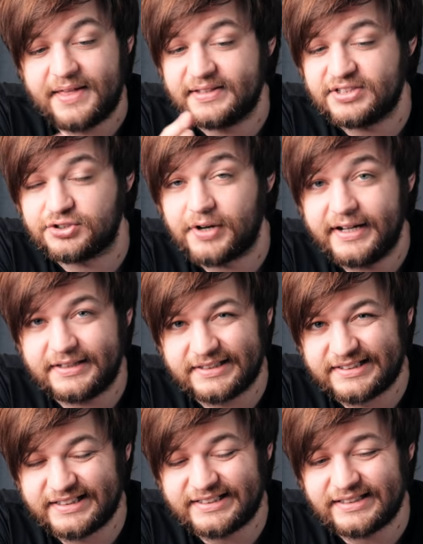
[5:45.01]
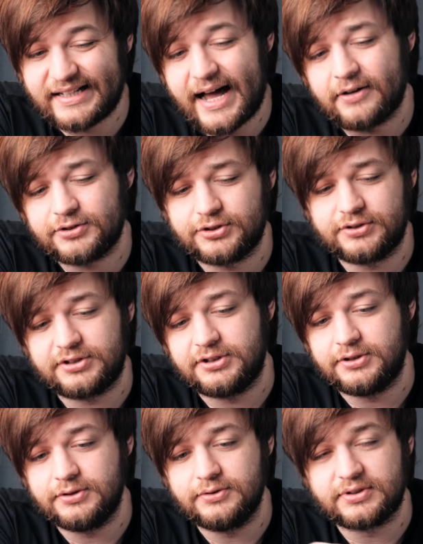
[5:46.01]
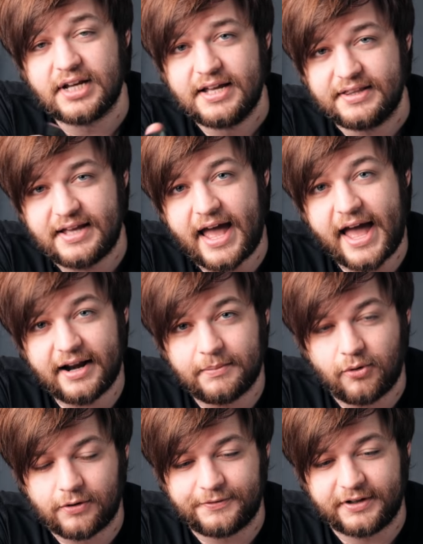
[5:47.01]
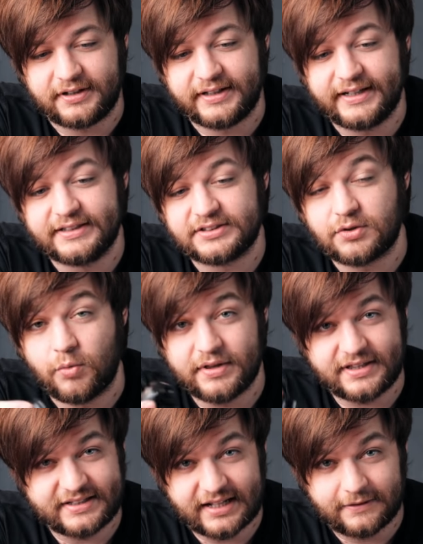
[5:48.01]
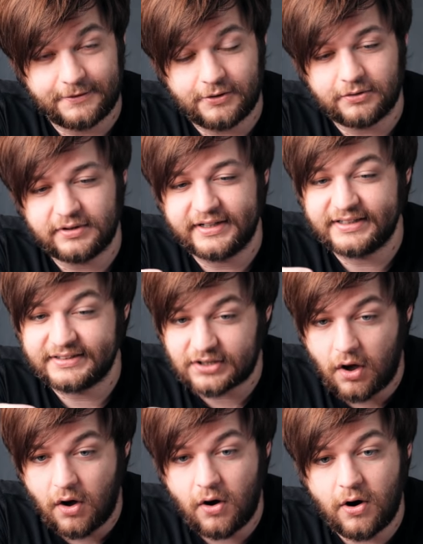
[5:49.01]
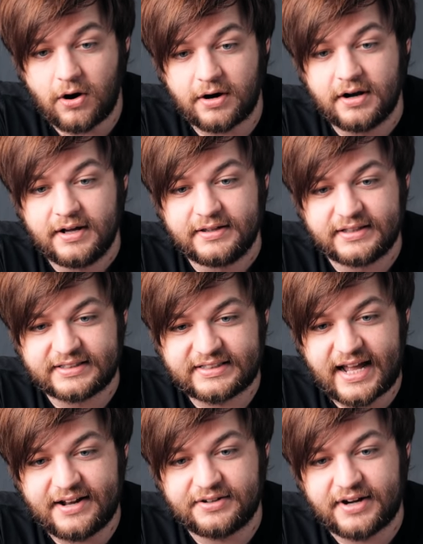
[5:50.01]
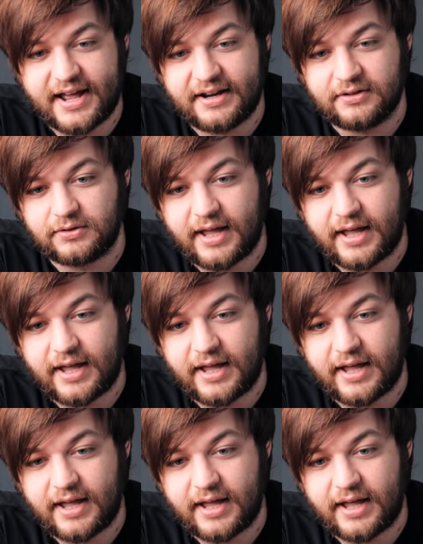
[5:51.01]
And this is great because this allows you to use the anamorphic lens with the telephoto lens or the standard angle